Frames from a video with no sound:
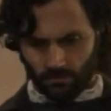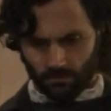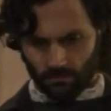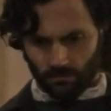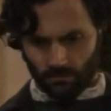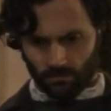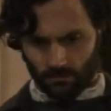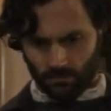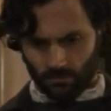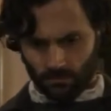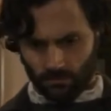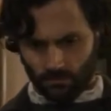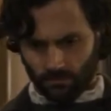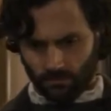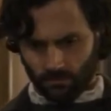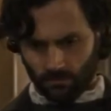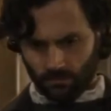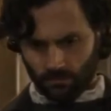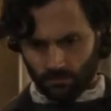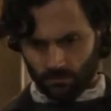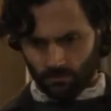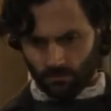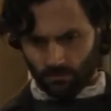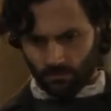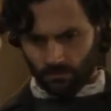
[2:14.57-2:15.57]
The last
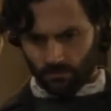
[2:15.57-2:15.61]
time